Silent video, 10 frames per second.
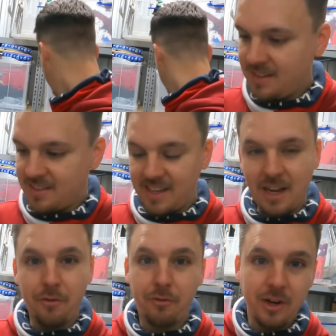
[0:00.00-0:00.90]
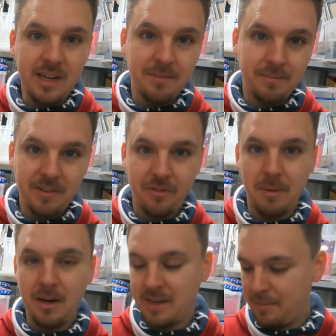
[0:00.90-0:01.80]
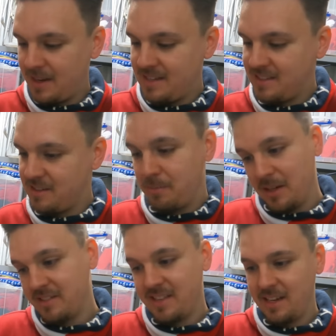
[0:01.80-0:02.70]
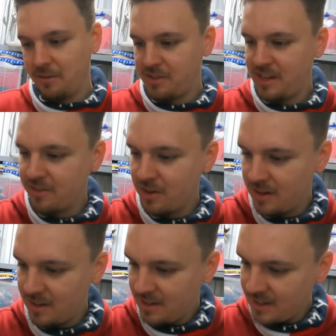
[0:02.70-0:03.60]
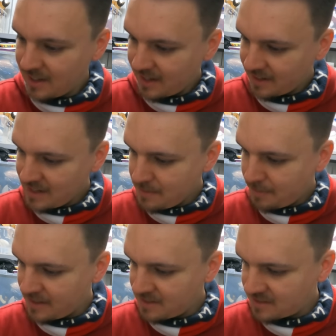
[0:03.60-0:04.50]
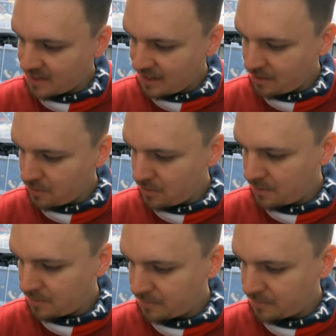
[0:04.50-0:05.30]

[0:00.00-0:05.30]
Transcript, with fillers: So there you go, three different marketplaces. Plus then obviously I've got an eBay sale.